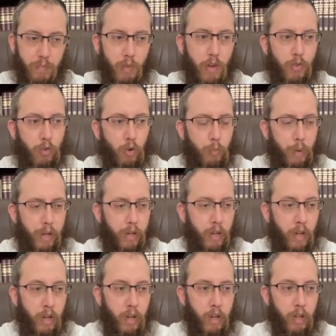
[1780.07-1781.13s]
So by
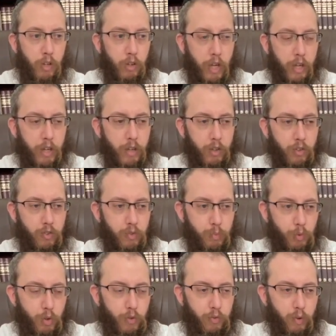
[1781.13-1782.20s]
taking this
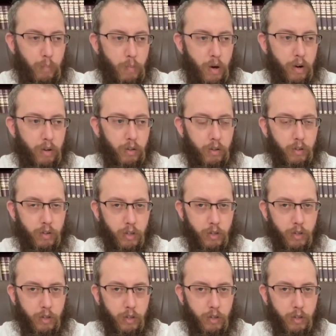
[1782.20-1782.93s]
beautiful model